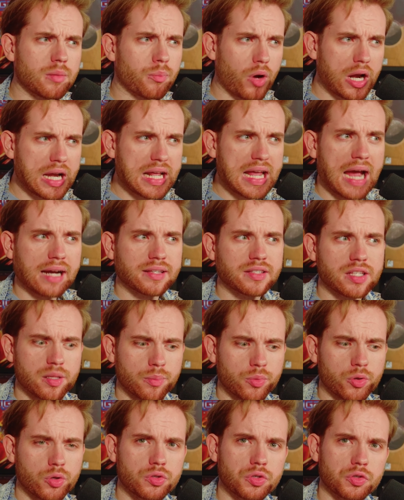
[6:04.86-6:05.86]
the Brainiacs and
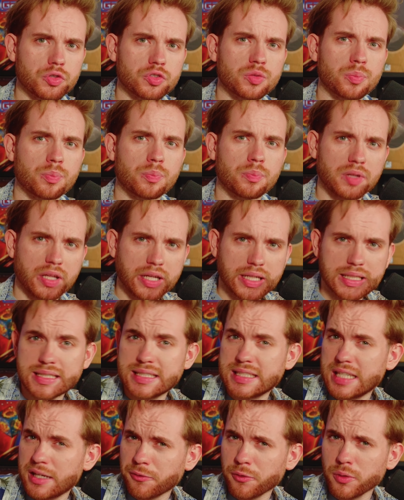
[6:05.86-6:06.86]
the Bruisers play
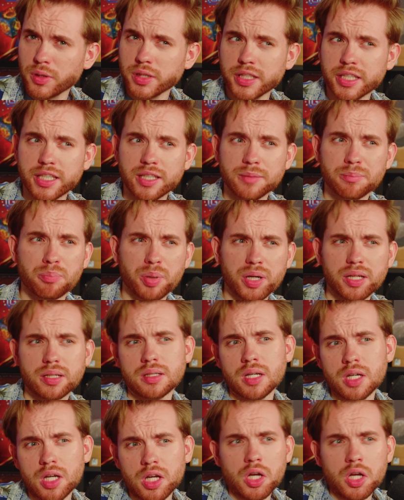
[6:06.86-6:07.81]
differently, but